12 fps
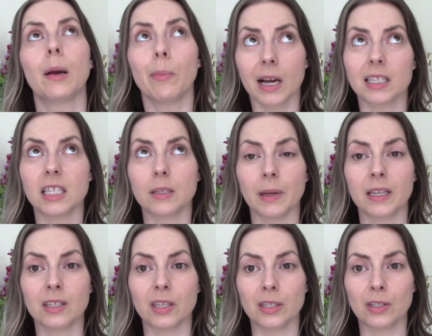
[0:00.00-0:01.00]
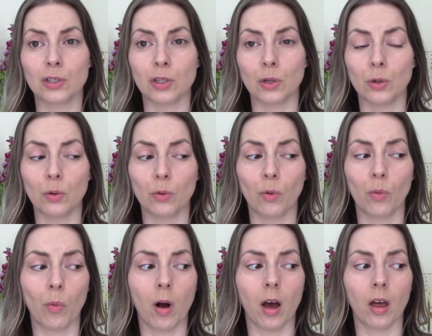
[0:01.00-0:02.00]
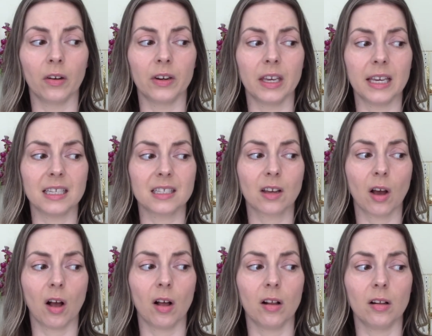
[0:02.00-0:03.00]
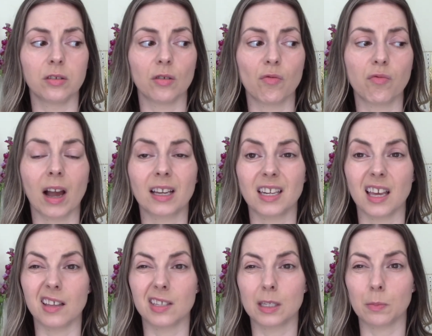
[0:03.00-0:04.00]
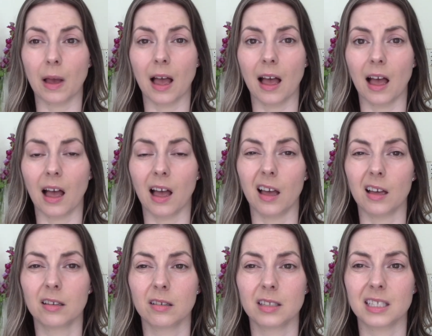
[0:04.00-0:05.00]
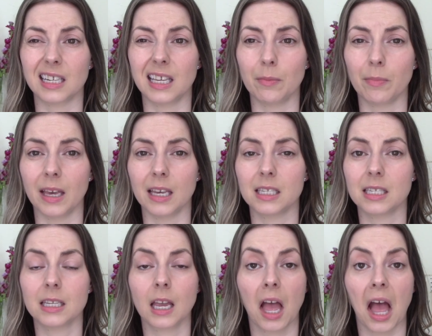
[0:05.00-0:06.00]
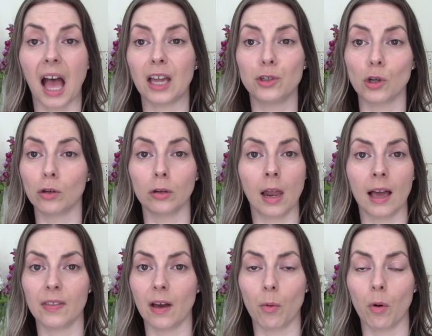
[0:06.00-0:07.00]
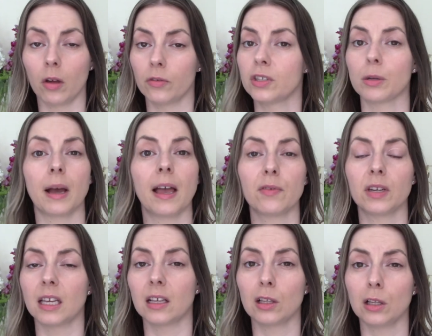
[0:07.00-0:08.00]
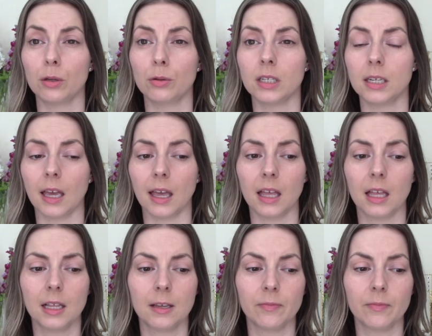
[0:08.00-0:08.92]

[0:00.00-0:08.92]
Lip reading: Marks and Spencer's do one, it's called Ragdale Spa Sleep Mist. I don't like that one, so I haven't included it.